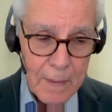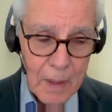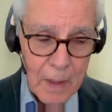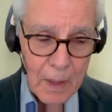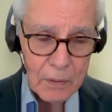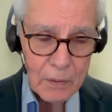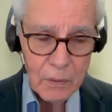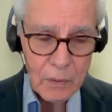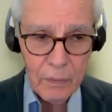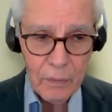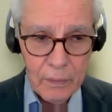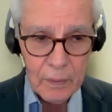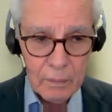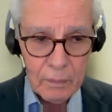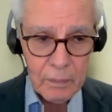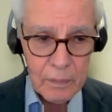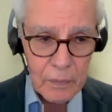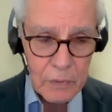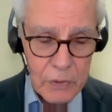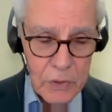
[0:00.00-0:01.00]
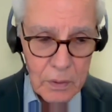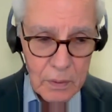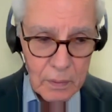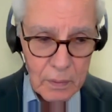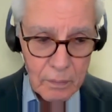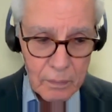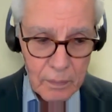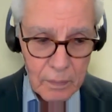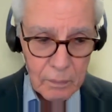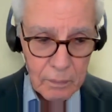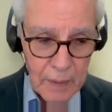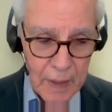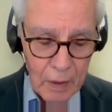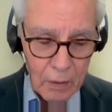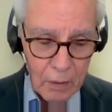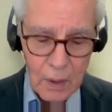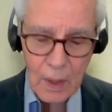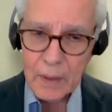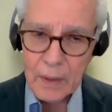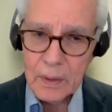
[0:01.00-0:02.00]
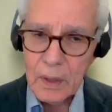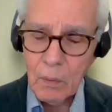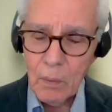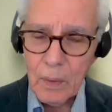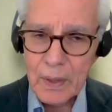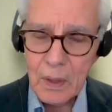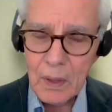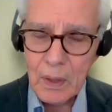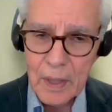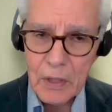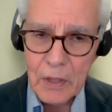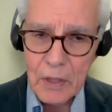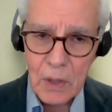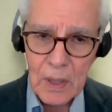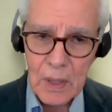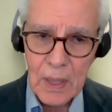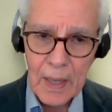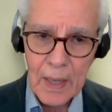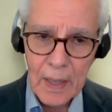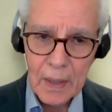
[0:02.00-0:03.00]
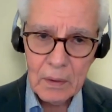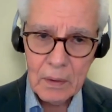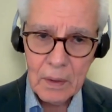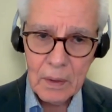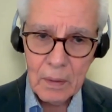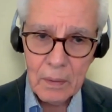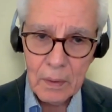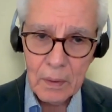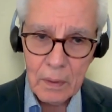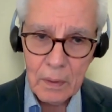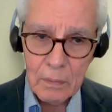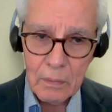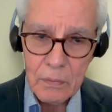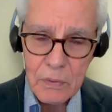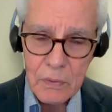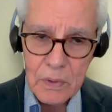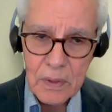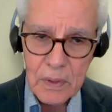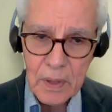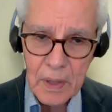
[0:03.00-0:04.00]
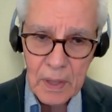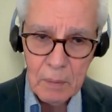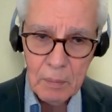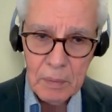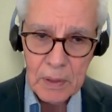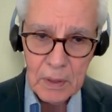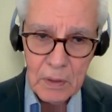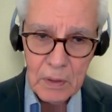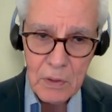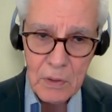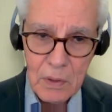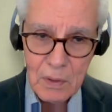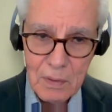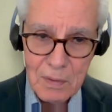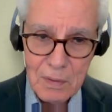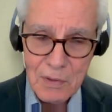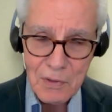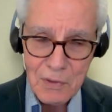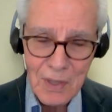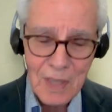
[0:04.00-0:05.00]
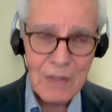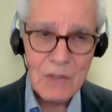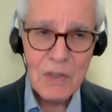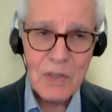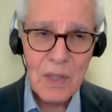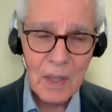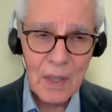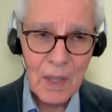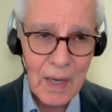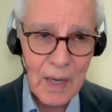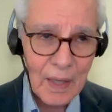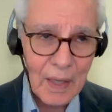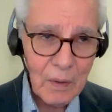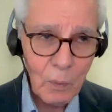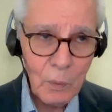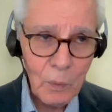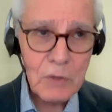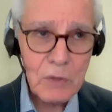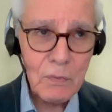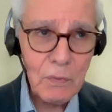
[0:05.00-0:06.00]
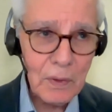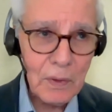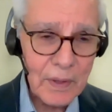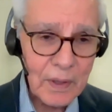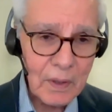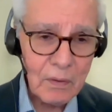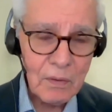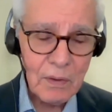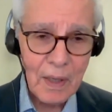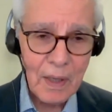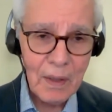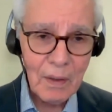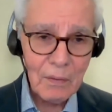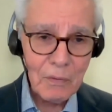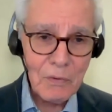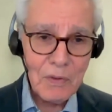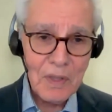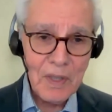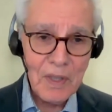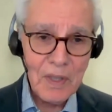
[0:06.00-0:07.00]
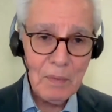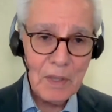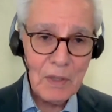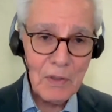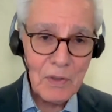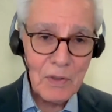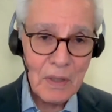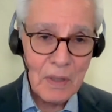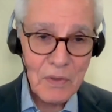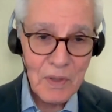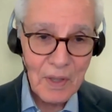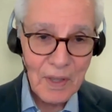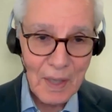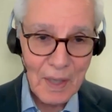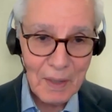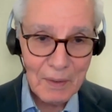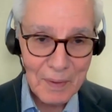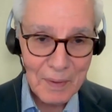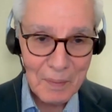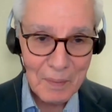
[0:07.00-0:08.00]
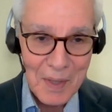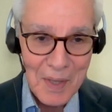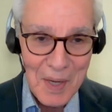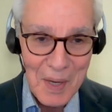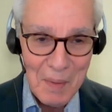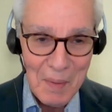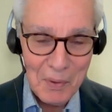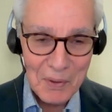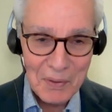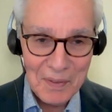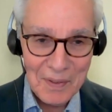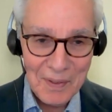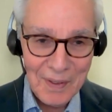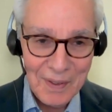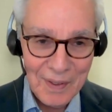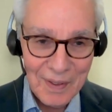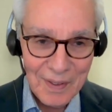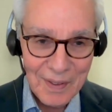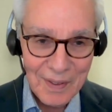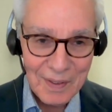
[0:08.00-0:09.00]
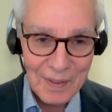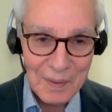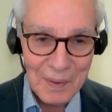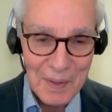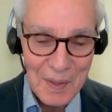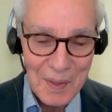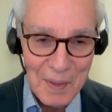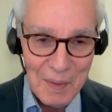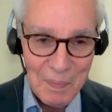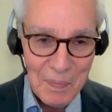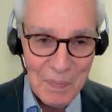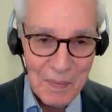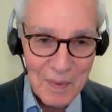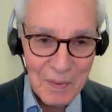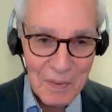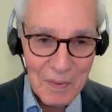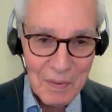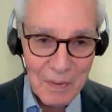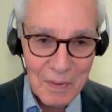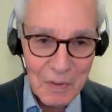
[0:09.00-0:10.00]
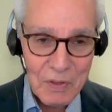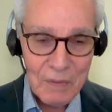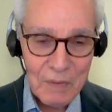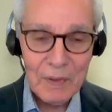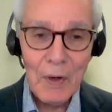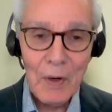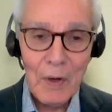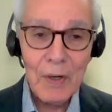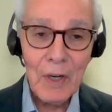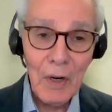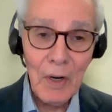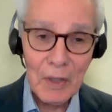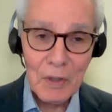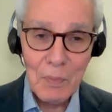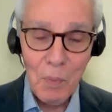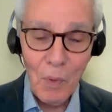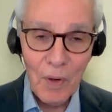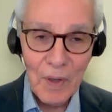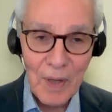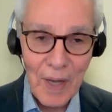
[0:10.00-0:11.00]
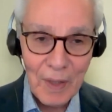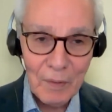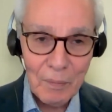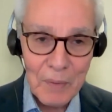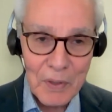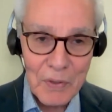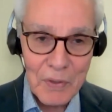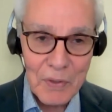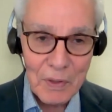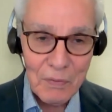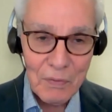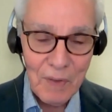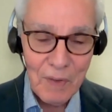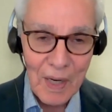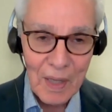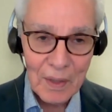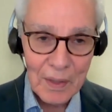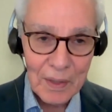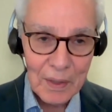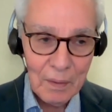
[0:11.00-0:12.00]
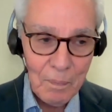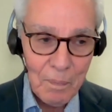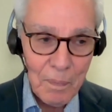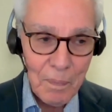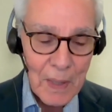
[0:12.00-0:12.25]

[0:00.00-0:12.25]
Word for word: under the, the, the, the Airline Deregulation Act and the CAB Sunset Act, the wistfully entitled CAB Sunset Act that put the, uh, the, the, Civil Aeronautics Board out of business finally.